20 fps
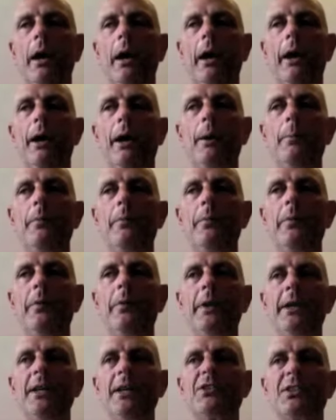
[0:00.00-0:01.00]
um,
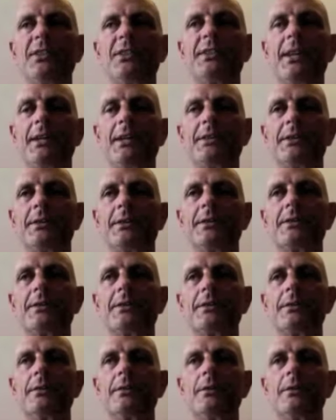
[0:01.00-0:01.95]
that it just doesn't.